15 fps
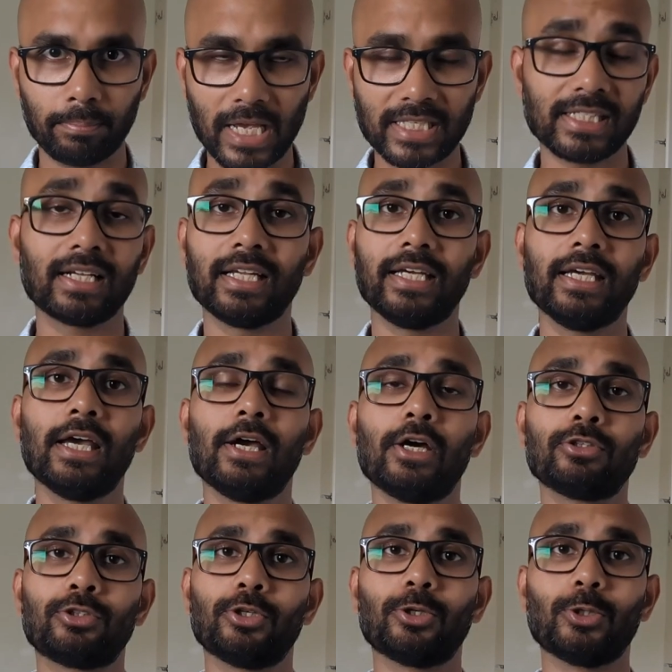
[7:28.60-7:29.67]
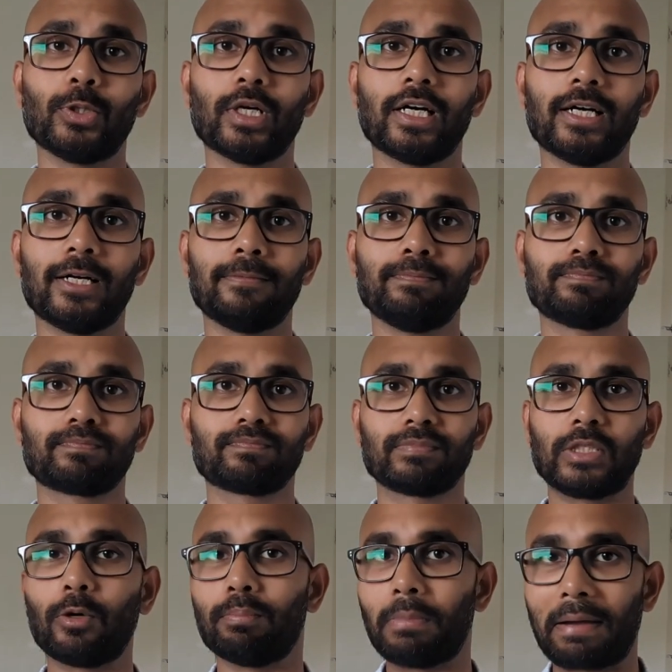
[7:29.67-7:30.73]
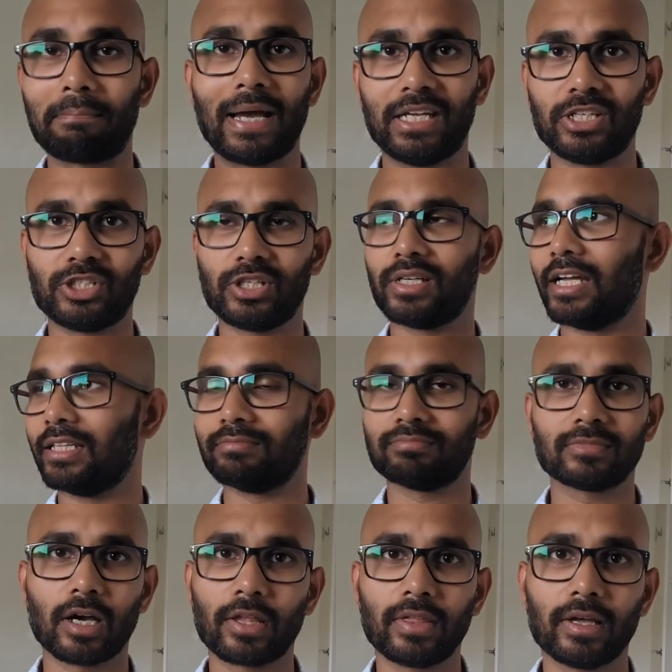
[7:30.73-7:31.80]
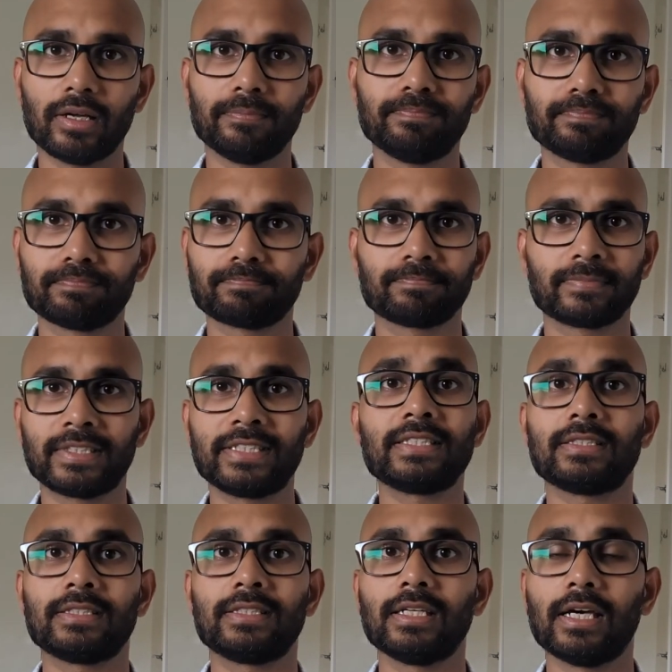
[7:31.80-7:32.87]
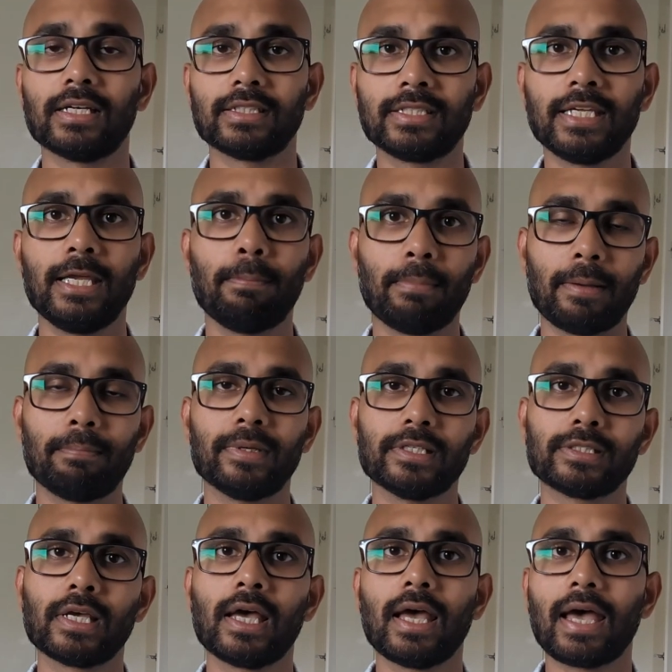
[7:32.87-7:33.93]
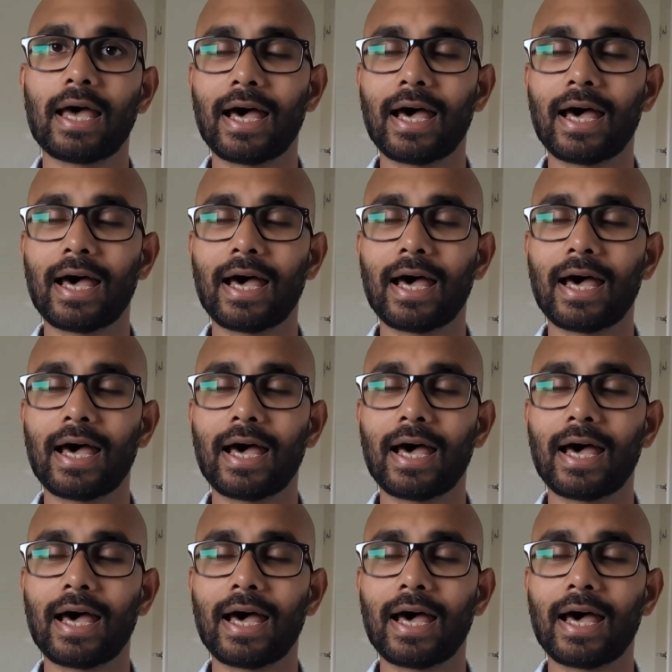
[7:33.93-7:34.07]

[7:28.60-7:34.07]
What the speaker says: basically, to my manager and other team members.